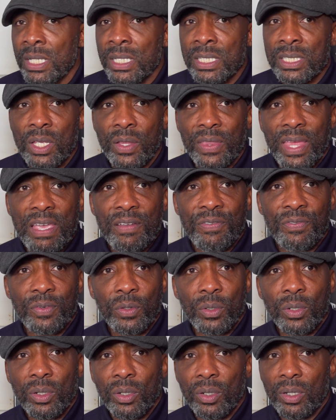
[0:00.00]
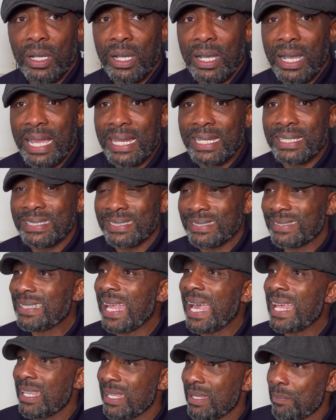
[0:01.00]
So therefore, I
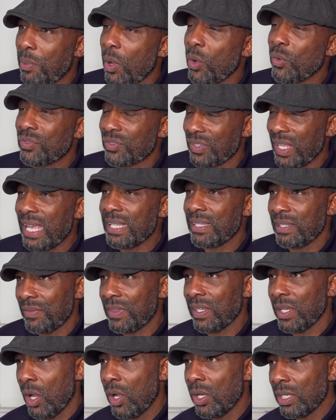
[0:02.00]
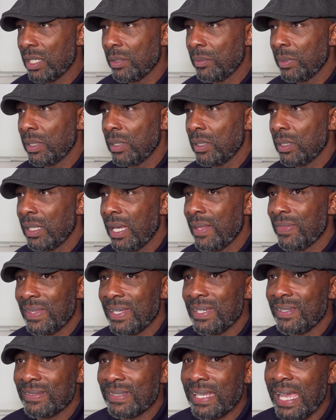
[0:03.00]
understand both sides of the argument. And
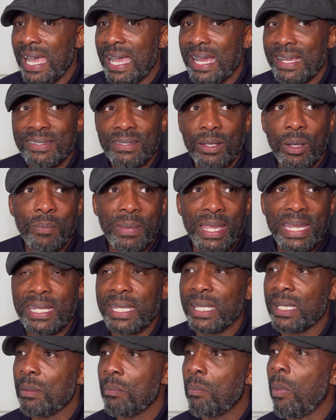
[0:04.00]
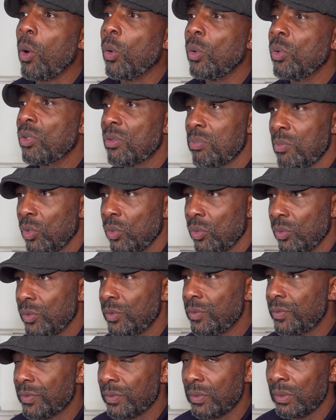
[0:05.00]
these guys are making a bold
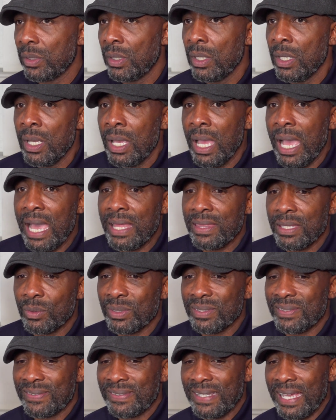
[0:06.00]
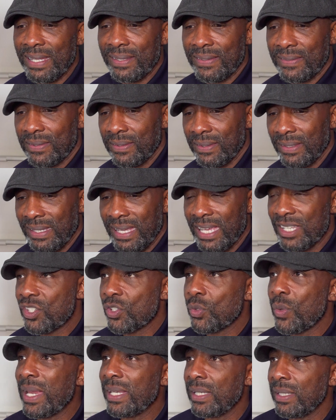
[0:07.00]
move, and they will set a
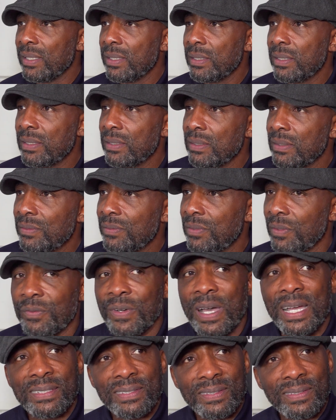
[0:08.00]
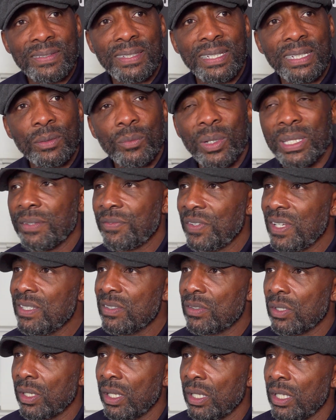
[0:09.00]
trend for fighters to think, well, if
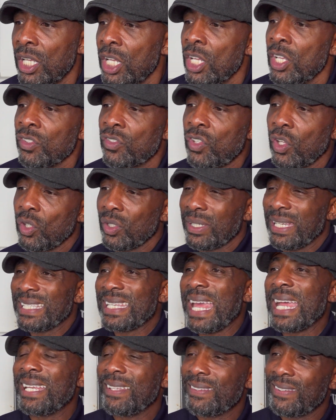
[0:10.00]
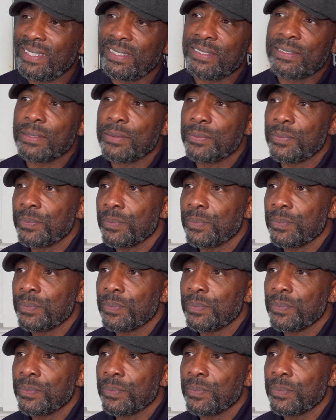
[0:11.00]
he's done it. So look at Dan Aziz.